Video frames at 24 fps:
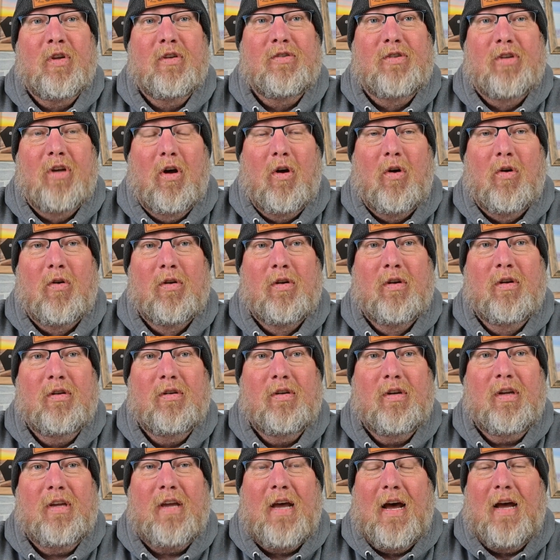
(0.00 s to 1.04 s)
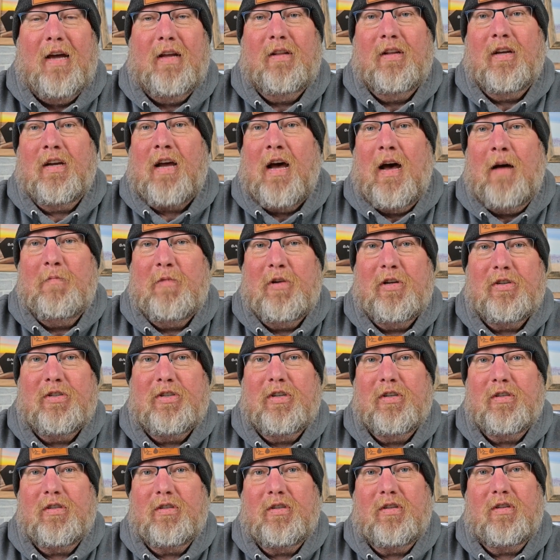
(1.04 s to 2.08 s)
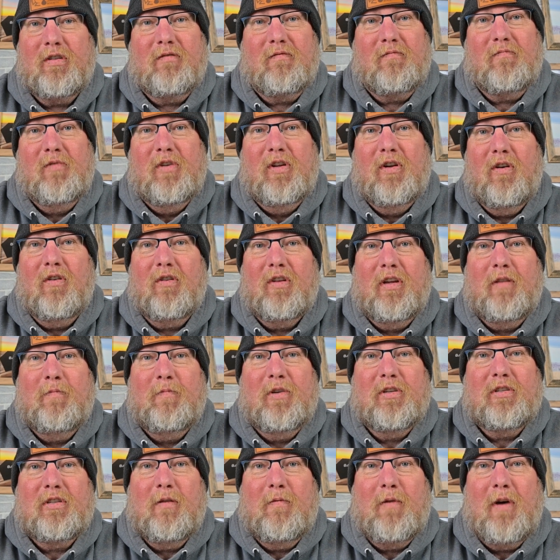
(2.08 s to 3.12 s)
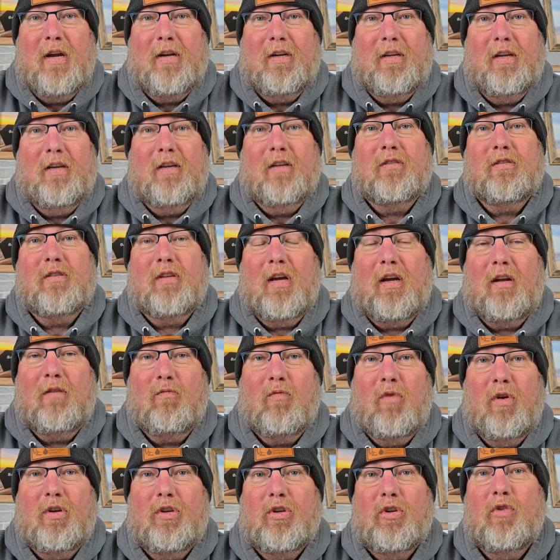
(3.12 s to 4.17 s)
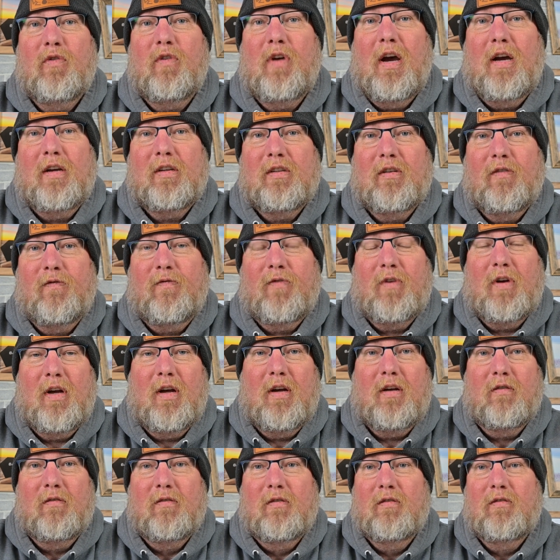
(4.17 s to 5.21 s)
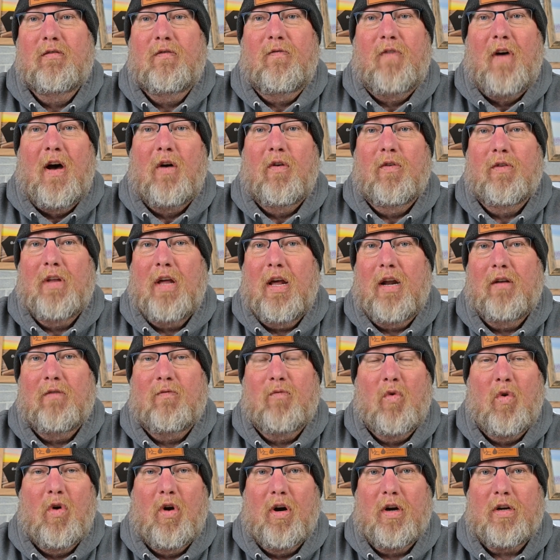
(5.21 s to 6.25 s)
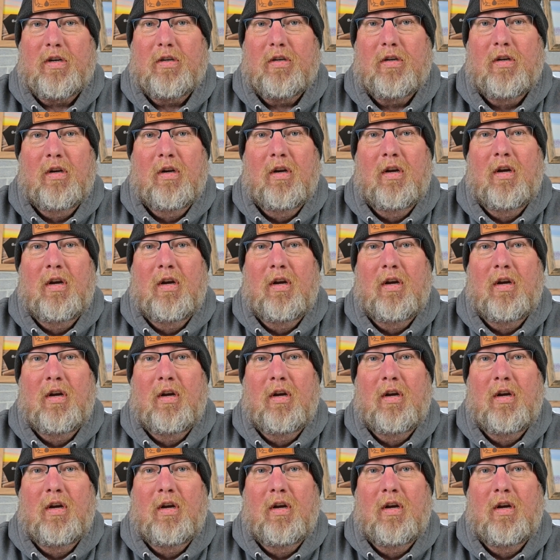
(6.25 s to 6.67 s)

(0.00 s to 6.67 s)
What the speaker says: So yeah, in the comments, just, you know, leave me some ideas that what you guys have found that have worked.